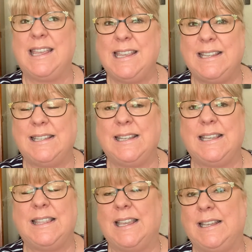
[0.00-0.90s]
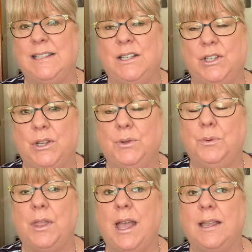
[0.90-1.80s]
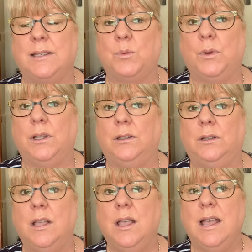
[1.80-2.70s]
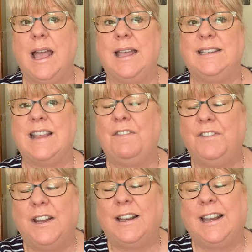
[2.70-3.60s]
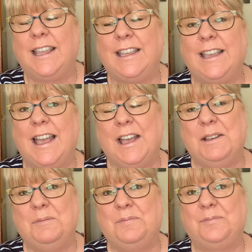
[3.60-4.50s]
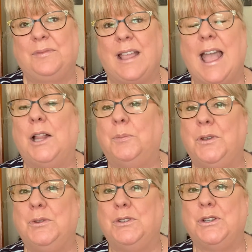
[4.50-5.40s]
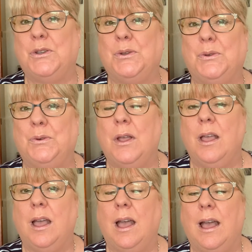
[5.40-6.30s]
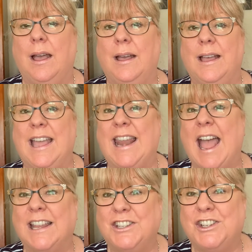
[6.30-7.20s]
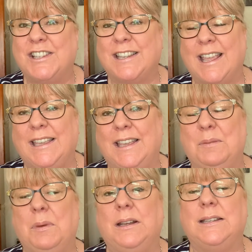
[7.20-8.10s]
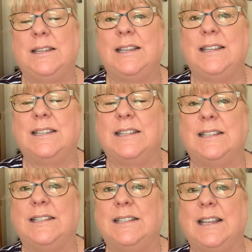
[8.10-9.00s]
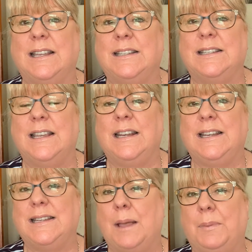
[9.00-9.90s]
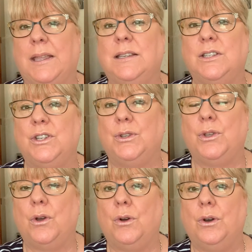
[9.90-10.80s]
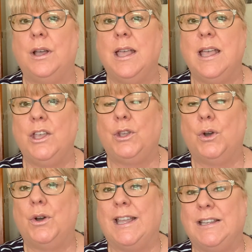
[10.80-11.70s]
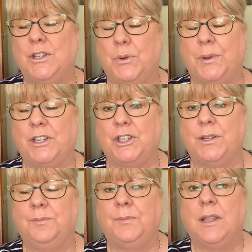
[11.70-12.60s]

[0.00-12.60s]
easy thing to do that will uh, definitely um, help you to uh, enhance your psychic abilities and and certainly tap into your your intuition